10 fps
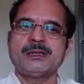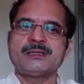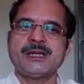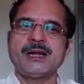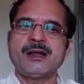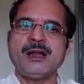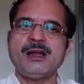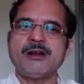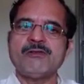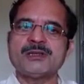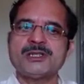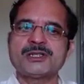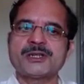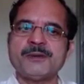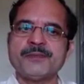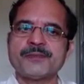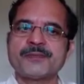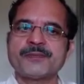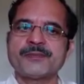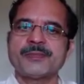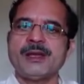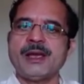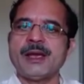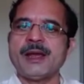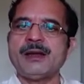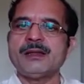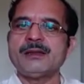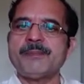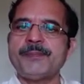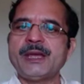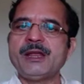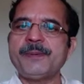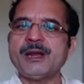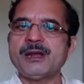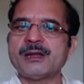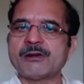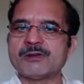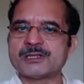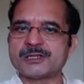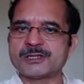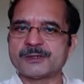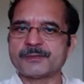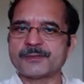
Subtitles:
central nervous system and the peripheral nervous system.